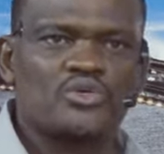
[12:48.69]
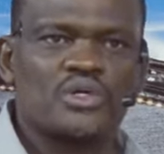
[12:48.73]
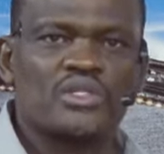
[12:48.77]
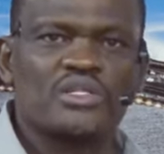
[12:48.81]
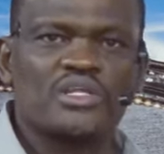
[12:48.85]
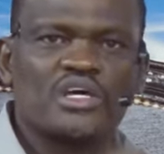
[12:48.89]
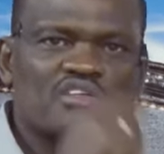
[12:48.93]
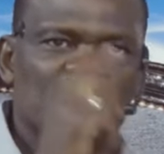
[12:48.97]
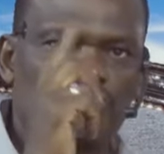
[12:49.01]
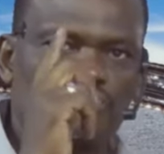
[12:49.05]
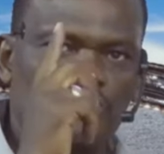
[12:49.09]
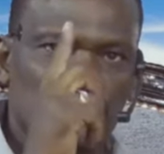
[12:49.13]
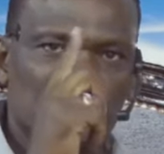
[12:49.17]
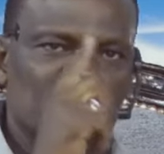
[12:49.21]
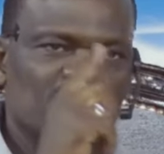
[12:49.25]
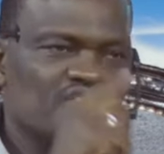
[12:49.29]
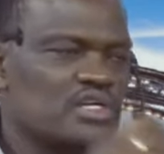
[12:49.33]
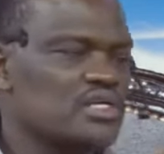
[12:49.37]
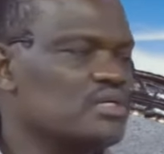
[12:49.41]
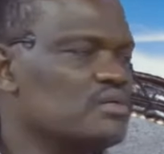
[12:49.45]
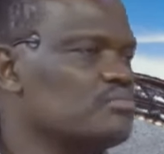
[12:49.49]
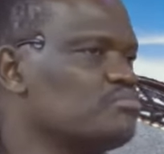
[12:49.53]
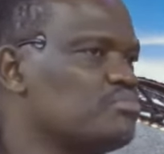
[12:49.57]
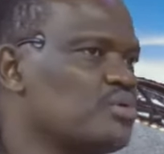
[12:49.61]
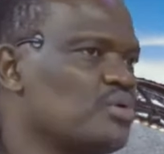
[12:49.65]
And that's very,
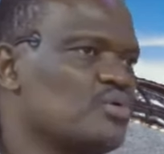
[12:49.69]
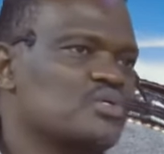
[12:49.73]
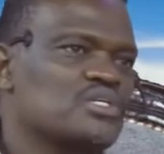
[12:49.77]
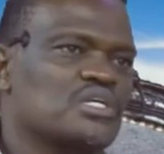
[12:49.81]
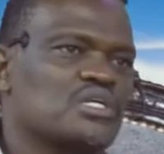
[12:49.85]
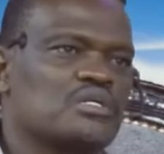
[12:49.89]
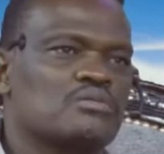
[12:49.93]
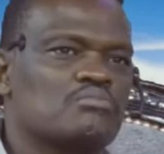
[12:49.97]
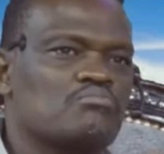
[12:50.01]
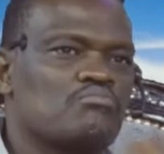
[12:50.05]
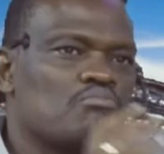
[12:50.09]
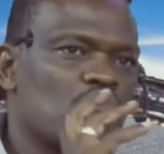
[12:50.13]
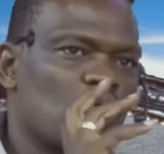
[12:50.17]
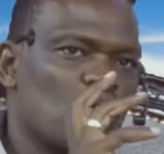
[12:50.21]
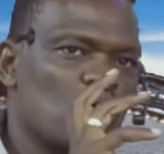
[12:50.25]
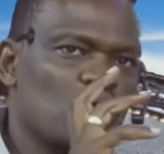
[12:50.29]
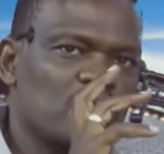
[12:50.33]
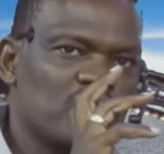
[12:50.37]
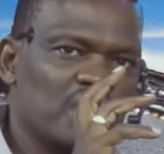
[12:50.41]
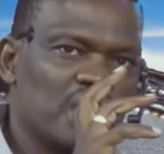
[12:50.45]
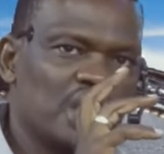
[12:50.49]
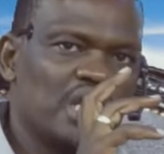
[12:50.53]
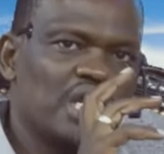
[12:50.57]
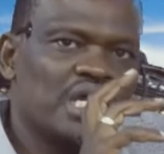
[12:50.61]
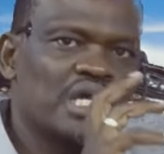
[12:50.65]
very important,
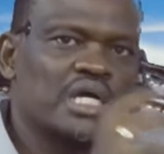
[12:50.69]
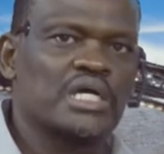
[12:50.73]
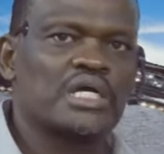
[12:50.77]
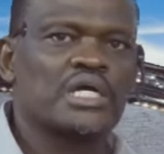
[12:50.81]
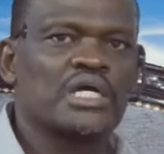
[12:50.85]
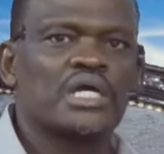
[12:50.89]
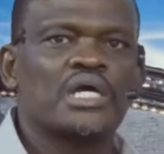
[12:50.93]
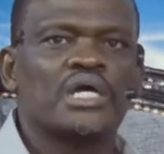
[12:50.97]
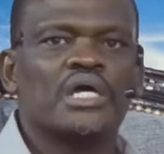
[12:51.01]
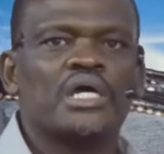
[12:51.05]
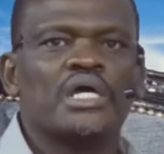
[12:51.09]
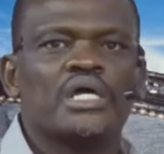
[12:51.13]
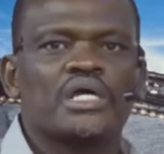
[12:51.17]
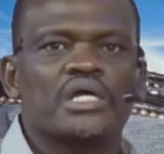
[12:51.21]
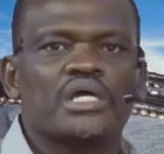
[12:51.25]
modeling